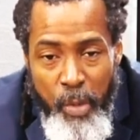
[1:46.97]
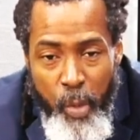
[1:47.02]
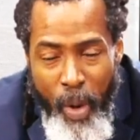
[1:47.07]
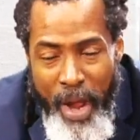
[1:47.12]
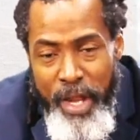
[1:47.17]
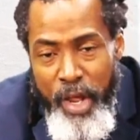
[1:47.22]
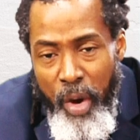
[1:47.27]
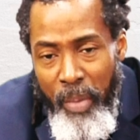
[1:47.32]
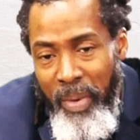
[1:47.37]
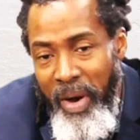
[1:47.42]

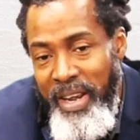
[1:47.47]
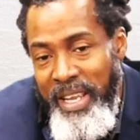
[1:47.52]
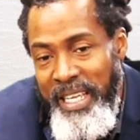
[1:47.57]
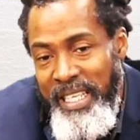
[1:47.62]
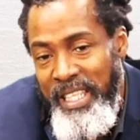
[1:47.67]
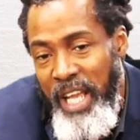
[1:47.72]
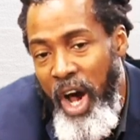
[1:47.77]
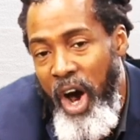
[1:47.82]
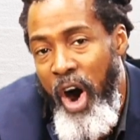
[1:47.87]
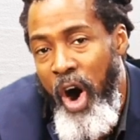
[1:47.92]
when your body
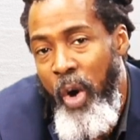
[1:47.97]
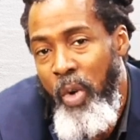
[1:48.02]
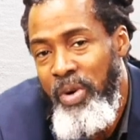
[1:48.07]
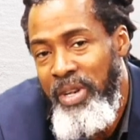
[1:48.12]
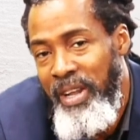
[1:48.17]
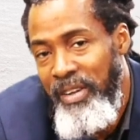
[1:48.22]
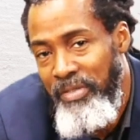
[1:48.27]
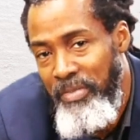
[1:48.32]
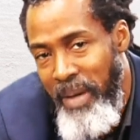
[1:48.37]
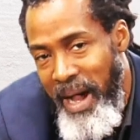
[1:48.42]
is
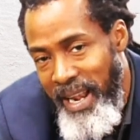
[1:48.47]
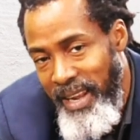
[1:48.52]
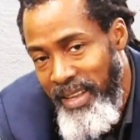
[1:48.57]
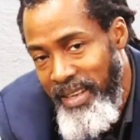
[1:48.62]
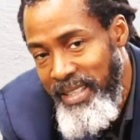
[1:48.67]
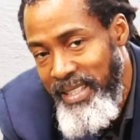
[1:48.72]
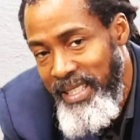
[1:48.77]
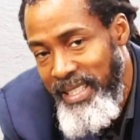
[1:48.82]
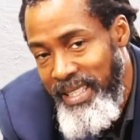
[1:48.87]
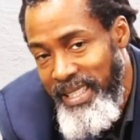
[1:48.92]
out of
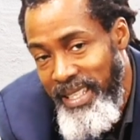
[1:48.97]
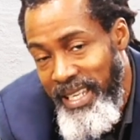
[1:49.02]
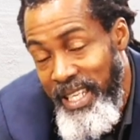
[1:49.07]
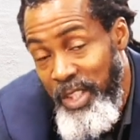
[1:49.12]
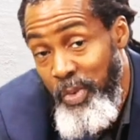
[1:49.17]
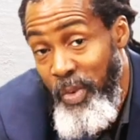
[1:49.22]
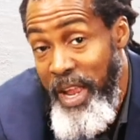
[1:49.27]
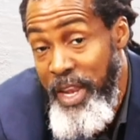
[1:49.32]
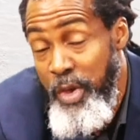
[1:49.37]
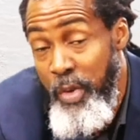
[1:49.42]
balance
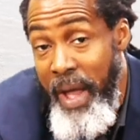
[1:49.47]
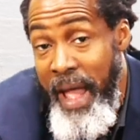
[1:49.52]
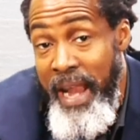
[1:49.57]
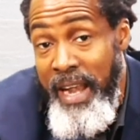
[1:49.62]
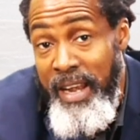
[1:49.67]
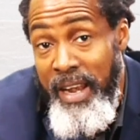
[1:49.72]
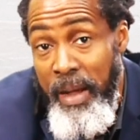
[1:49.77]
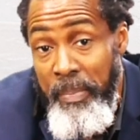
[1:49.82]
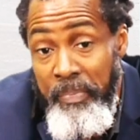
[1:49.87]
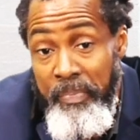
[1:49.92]
is when you
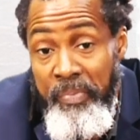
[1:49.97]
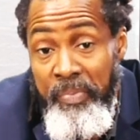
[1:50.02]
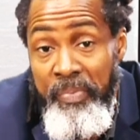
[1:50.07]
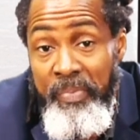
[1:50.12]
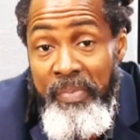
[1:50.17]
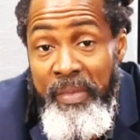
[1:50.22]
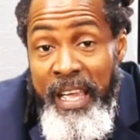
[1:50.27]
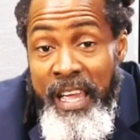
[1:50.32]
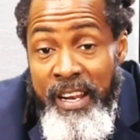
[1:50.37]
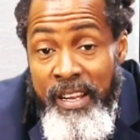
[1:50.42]
end up
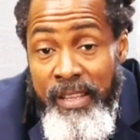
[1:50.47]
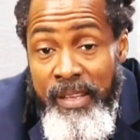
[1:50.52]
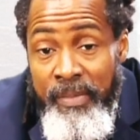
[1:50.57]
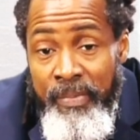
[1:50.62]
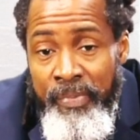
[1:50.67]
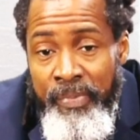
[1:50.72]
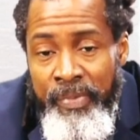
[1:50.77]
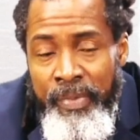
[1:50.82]
ill.